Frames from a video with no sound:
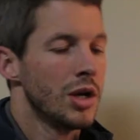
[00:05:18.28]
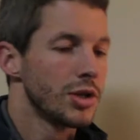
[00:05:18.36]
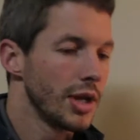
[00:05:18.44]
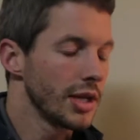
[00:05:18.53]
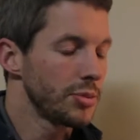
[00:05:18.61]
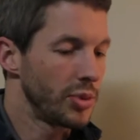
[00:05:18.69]

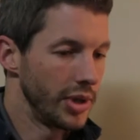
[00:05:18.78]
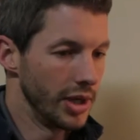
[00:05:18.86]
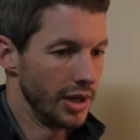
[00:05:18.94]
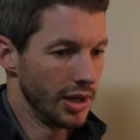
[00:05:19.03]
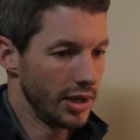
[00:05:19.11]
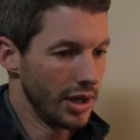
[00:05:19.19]
So that's
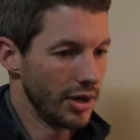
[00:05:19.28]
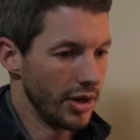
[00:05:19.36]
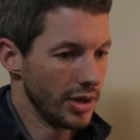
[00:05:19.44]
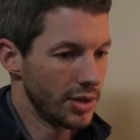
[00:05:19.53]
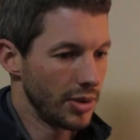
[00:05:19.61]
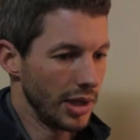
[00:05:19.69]
pretty
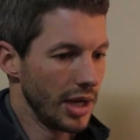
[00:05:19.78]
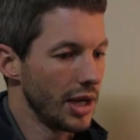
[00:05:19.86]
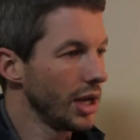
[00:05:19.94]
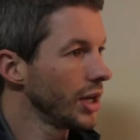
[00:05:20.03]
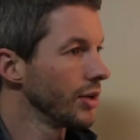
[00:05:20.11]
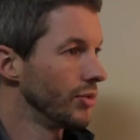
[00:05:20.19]
interesting.
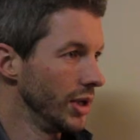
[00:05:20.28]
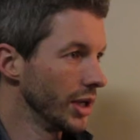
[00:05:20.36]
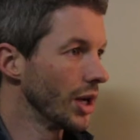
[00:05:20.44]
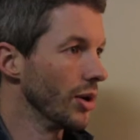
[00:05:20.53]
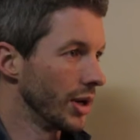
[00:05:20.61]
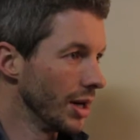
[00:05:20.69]
It could
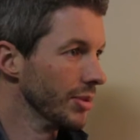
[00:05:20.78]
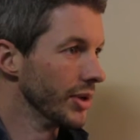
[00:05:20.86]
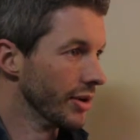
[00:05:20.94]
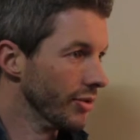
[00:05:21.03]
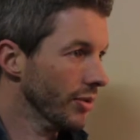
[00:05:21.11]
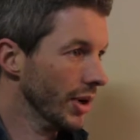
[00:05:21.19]
really go a couple
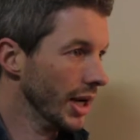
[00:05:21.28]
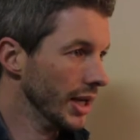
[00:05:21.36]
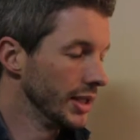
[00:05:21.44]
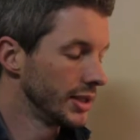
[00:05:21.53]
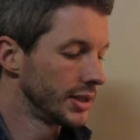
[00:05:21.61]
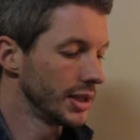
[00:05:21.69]
of different
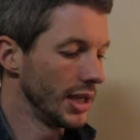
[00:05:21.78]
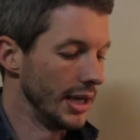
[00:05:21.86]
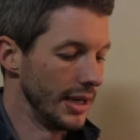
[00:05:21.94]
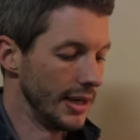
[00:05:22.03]
ways.